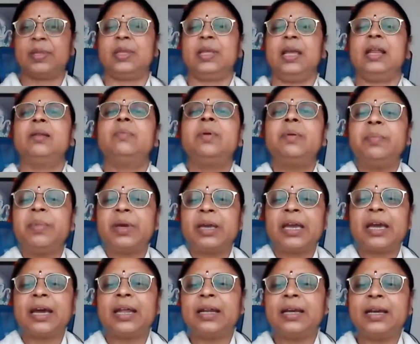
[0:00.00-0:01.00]
It'll be
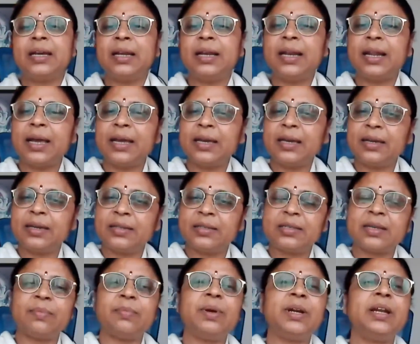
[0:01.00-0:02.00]
mechanical like
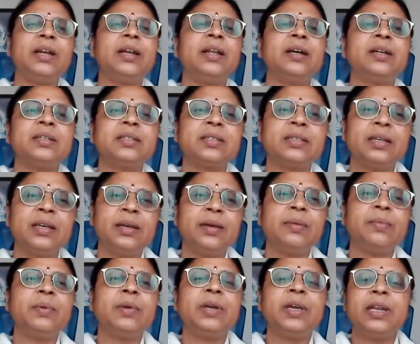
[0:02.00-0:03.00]
somebody does
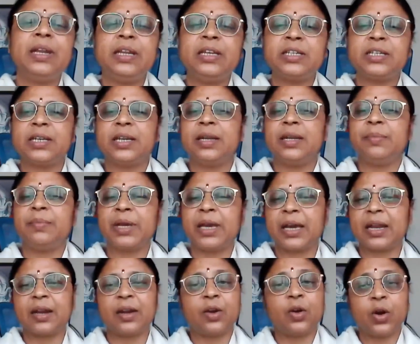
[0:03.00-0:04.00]
initially,
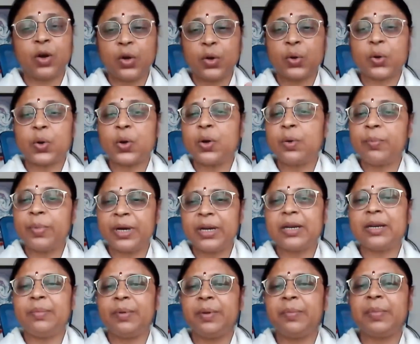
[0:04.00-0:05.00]
mechanical. Not wrong, but
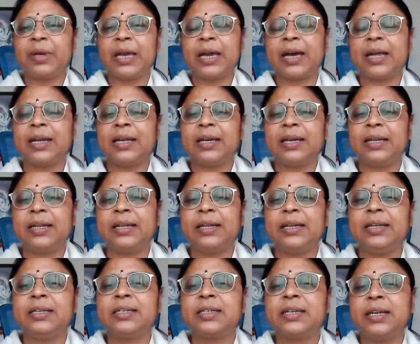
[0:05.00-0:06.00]
it'll be mechanical
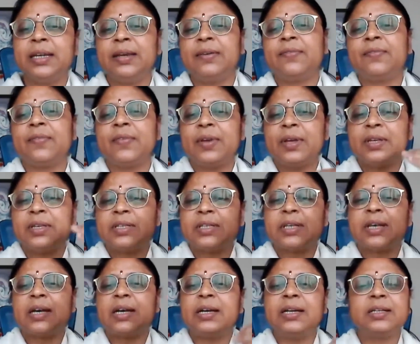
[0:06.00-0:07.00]
initially if
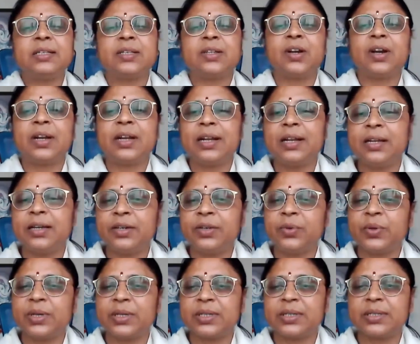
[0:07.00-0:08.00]
saha is not clear
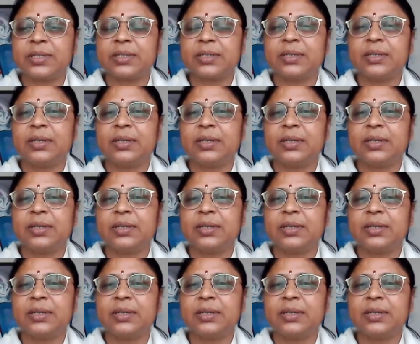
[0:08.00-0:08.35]
to us.